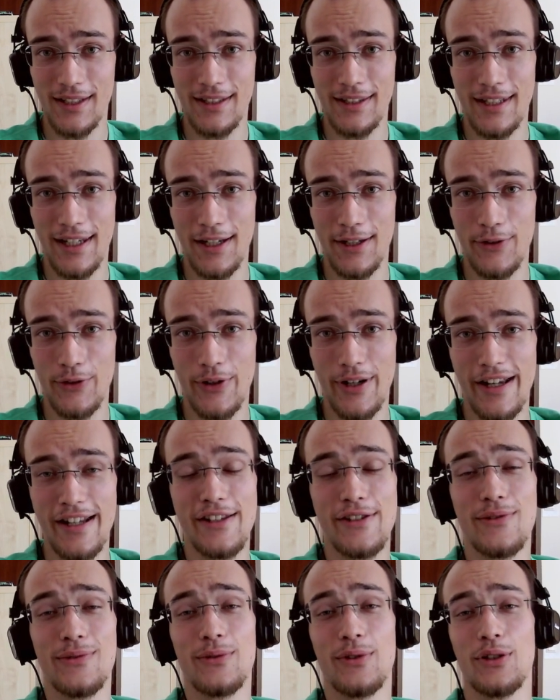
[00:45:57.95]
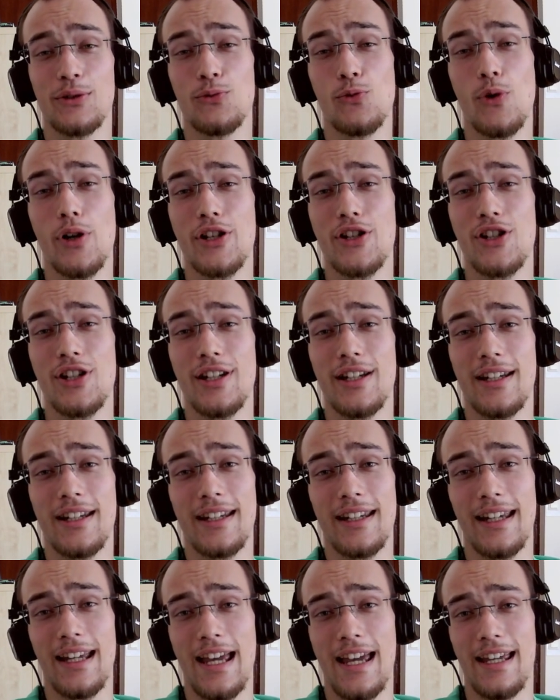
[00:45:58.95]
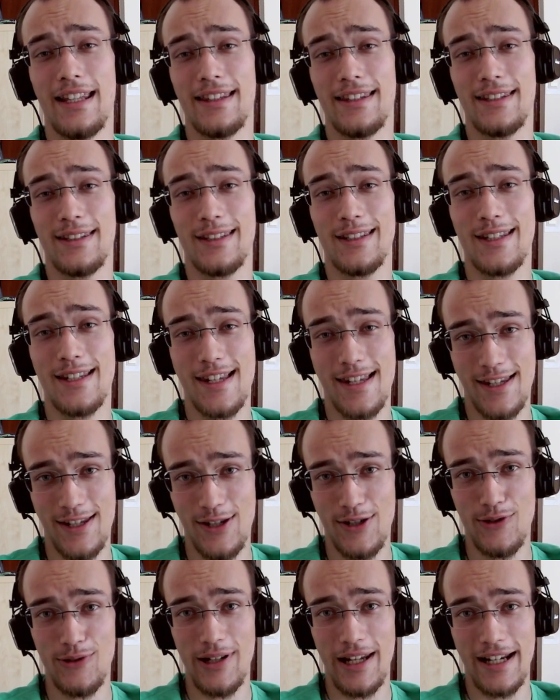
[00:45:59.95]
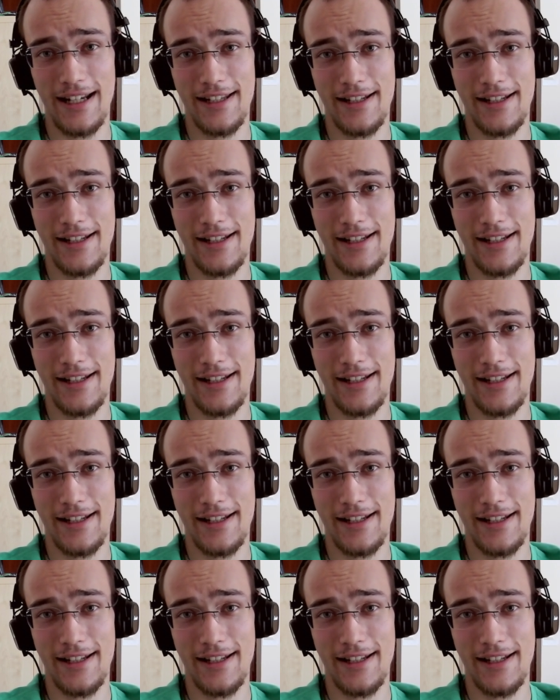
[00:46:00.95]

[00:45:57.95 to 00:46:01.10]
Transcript: Thank you guys for watching and see you next